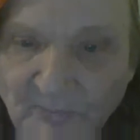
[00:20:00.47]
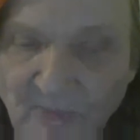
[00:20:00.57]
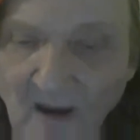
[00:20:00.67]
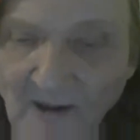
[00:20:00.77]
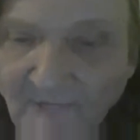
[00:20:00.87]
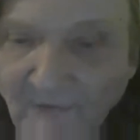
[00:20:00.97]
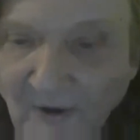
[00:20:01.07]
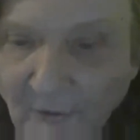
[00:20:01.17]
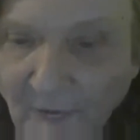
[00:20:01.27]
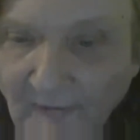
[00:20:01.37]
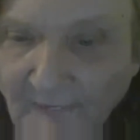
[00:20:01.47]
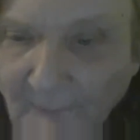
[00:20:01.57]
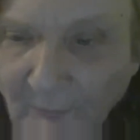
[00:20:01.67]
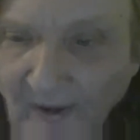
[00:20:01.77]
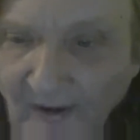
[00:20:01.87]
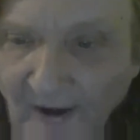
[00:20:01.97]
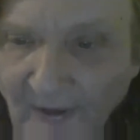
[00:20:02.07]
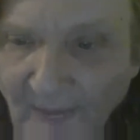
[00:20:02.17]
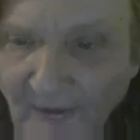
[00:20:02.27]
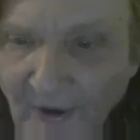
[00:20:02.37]
I can tell you this, if you had
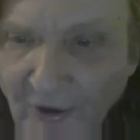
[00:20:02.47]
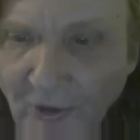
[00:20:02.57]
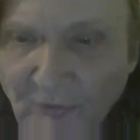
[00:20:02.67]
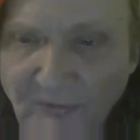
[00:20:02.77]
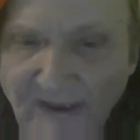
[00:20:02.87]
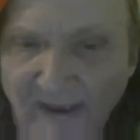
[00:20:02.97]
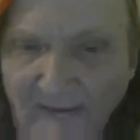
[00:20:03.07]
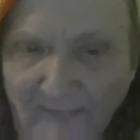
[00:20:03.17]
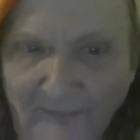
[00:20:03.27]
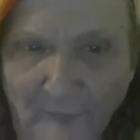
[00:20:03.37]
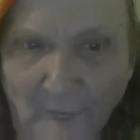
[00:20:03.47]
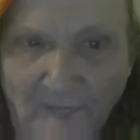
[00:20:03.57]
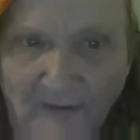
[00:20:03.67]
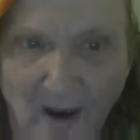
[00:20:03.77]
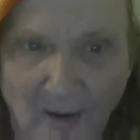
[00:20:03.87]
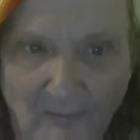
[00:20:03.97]
anything, you'd be getting sued now.